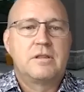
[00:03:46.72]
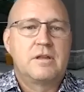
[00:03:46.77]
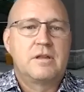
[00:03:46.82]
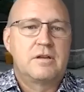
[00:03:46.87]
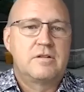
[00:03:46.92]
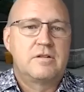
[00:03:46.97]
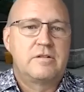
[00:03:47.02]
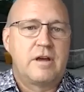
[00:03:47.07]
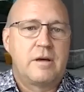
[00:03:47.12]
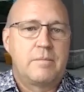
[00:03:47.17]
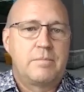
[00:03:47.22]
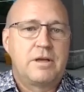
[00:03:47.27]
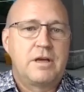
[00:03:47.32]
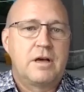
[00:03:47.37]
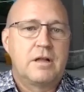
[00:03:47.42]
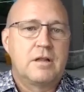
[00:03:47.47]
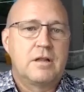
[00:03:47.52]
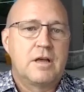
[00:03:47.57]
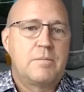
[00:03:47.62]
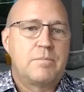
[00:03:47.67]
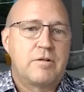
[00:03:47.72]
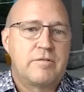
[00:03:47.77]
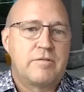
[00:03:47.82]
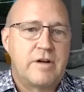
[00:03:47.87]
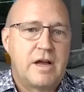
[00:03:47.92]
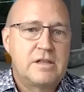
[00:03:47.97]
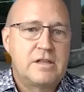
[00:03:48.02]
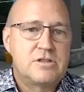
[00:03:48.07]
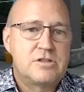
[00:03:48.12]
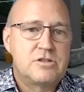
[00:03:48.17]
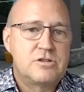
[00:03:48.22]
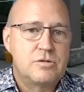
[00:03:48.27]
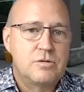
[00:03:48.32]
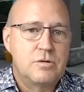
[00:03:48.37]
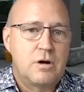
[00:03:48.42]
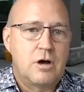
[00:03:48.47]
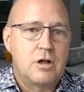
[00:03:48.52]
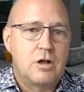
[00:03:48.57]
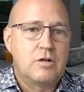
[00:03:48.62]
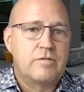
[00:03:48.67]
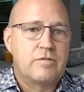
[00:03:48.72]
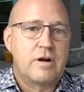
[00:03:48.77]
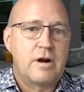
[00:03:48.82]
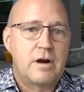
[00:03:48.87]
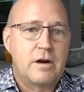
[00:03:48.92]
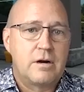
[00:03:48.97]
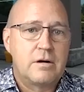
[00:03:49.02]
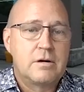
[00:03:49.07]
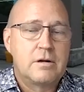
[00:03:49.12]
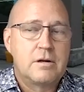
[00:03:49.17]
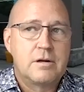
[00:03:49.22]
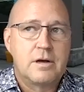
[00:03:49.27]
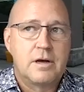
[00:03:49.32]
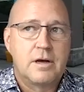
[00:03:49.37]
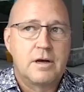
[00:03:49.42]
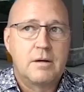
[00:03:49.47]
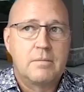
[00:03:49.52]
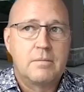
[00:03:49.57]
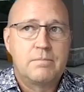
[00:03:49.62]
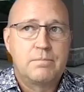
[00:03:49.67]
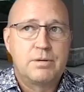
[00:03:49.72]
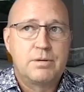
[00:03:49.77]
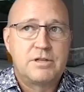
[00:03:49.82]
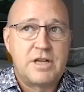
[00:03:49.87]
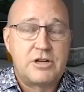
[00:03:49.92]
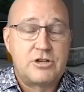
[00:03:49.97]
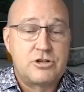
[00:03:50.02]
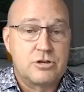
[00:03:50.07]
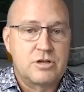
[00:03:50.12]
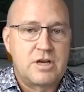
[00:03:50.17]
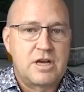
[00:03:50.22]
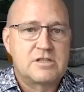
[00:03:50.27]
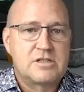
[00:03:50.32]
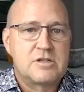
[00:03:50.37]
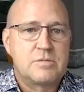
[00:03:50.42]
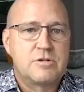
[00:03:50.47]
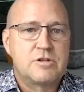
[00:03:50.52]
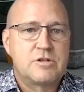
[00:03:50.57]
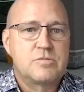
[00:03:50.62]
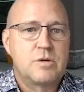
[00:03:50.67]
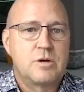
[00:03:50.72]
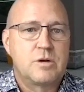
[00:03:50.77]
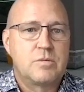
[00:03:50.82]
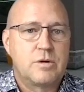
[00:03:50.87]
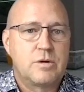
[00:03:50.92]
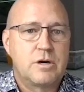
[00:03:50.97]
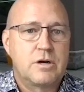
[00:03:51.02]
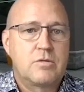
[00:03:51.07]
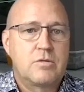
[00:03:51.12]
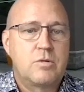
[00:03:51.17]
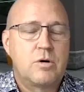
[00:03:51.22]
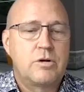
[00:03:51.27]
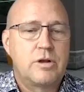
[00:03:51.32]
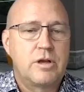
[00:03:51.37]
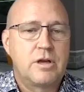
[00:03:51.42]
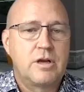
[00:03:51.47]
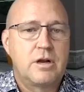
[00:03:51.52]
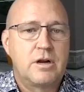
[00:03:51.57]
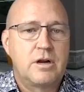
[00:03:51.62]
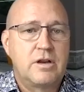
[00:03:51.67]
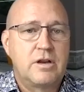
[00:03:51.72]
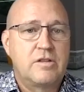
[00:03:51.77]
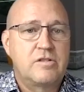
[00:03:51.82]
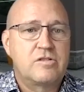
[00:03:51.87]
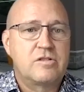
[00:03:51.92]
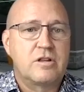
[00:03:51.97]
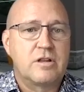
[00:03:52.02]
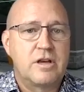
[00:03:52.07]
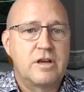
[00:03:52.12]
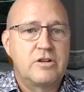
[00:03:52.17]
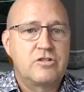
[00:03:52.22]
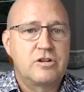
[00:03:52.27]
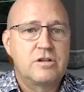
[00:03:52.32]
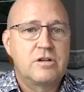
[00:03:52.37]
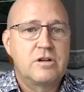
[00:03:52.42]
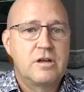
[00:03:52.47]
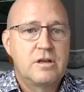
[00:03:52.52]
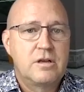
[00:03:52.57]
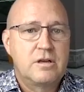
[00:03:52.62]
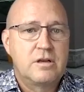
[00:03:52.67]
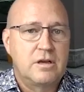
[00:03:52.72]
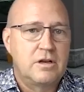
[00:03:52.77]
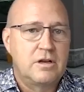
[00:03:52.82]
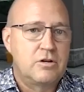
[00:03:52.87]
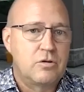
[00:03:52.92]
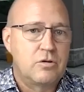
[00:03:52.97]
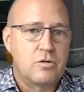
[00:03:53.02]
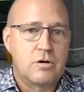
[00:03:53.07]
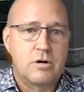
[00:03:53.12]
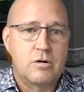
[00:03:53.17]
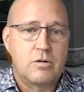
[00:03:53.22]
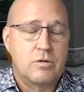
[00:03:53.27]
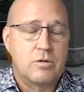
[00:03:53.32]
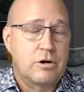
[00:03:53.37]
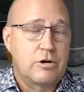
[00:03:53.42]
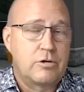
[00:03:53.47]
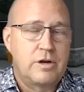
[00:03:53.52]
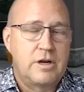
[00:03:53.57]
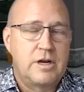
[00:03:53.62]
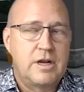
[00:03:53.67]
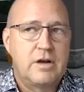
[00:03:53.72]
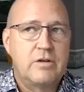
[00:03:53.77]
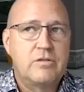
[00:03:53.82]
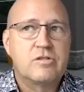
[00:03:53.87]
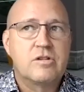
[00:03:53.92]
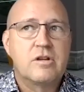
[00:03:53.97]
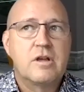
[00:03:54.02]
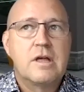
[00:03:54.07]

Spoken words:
that PL Light provides to all of our potential customers when we're quoting on an installation, indoor or greenhouse.